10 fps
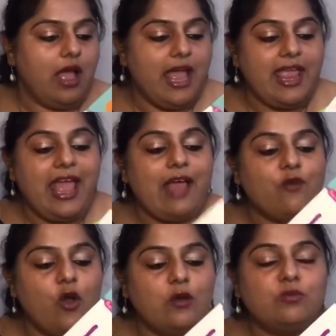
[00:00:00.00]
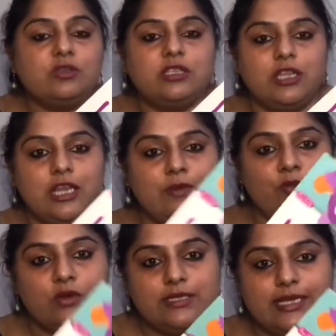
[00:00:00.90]
I have almost 3
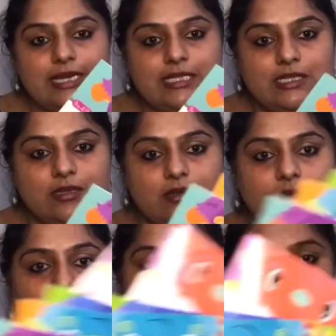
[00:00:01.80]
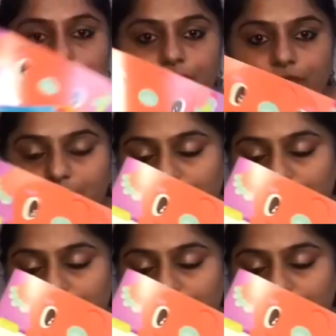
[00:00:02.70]
more sets of